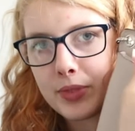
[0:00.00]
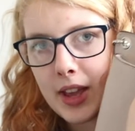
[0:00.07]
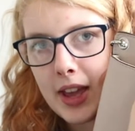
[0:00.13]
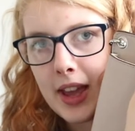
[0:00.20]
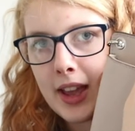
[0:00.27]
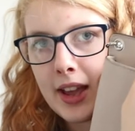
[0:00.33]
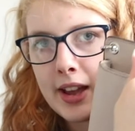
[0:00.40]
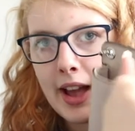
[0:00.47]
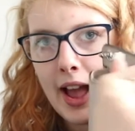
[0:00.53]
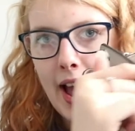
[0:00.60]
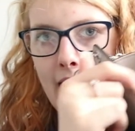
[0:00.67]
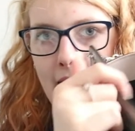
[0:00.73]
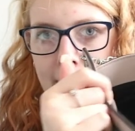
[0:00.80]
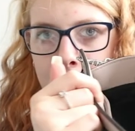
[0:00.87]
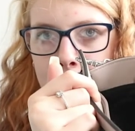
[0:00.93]
here
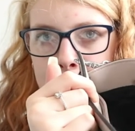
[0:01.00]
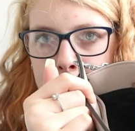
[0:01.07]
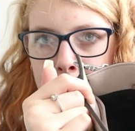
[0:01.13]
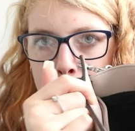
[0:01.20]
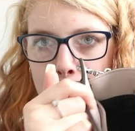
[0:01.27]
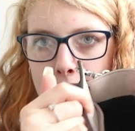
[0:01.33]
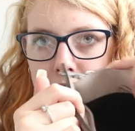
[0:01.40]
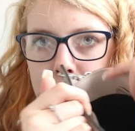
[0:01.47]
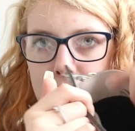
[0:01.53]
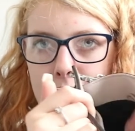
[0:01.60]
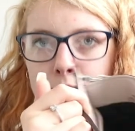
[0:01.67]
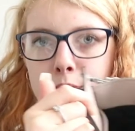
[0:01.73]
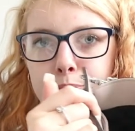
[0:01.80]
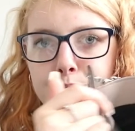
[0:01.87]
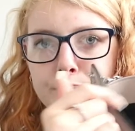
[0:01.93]
and a zip
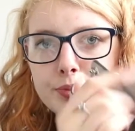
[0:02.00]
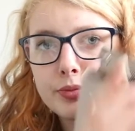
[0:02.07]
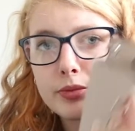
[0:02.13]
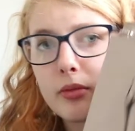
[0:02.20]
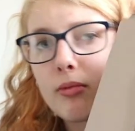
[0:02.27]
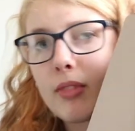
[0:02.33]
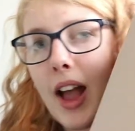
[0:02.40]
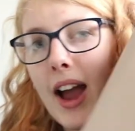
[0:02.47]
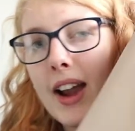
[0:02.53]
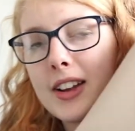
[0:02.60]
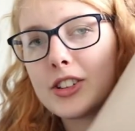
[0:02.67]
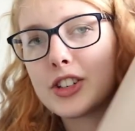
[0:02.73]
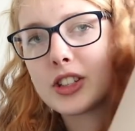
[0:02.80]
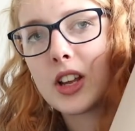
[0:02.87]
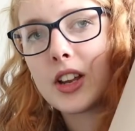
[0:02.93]
here, and
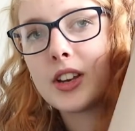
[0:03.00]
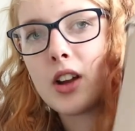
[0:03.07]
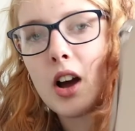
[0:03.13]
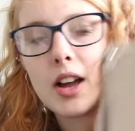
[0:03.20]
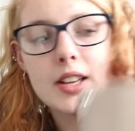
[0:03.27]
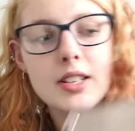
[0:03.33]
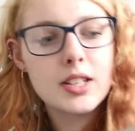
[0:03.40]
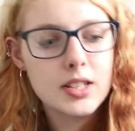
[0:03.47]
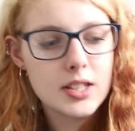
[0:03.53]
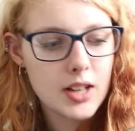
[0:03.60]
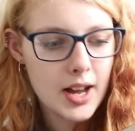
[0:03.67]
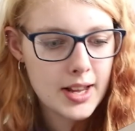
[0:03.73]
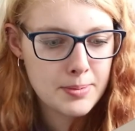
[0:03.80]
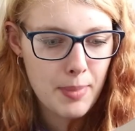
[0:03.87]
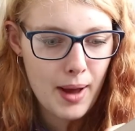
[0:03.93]
it's just a nice
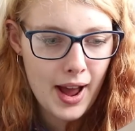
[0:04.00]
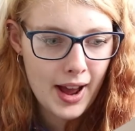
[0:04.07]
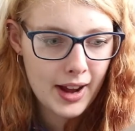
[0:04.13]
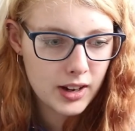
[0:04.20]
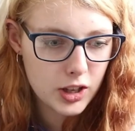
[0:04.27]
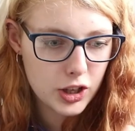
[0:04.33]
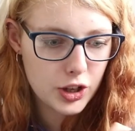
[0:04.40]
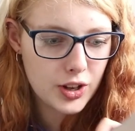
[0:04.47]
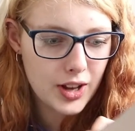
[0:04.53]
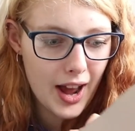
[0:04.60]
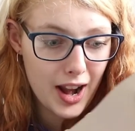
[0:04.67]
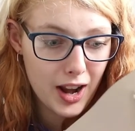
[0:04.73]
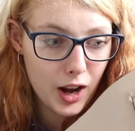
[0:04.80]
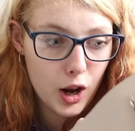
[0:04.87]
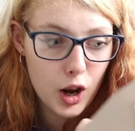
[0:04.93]
size bag. You can
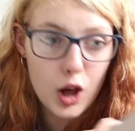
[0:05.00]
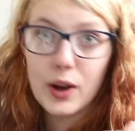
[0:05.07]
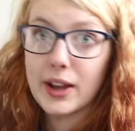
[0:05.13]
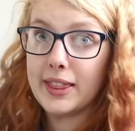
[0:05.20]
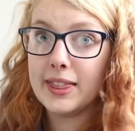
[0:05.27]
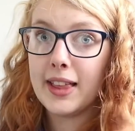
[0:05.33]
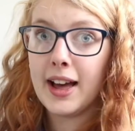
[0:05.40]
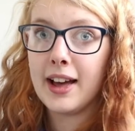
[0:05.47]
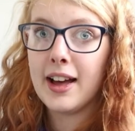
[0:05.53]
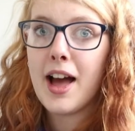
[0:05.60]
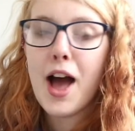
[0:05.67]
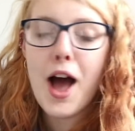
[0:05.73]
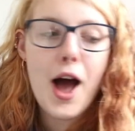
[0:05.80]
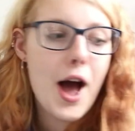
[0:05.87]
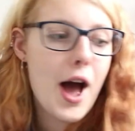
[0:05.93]
get a lot in there.
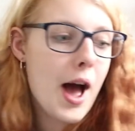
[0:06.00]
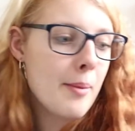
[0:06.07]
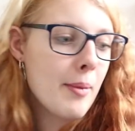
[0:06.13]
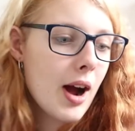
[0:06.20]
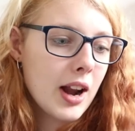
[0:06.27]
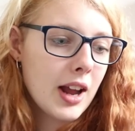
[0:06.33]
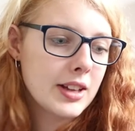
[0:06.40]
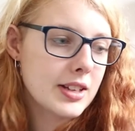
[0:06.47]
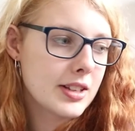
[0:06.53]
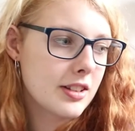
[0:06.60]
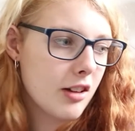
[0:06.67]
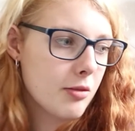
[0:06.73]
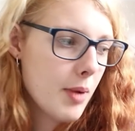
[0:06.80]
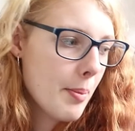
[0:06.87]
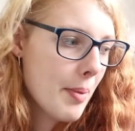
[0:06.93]
I like to
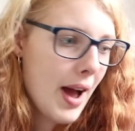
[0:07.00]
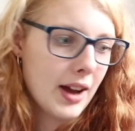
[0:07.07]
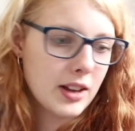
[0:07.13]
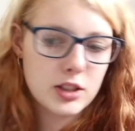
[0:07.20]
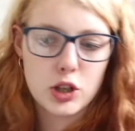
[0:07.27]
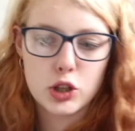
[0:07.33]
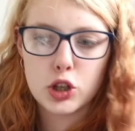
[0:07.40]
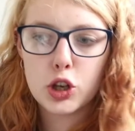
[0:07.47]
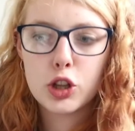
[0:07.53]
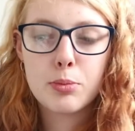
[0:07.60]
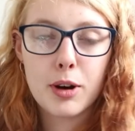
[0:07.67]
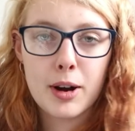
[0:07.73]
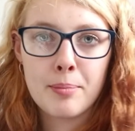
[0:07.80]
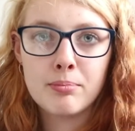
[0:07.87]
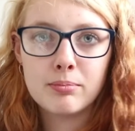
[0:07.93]
stuff my bag to the
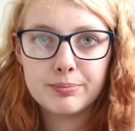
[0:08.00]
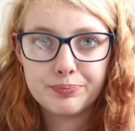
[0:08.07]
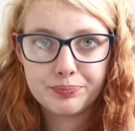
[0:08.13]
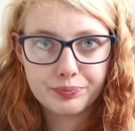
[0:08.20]
brim,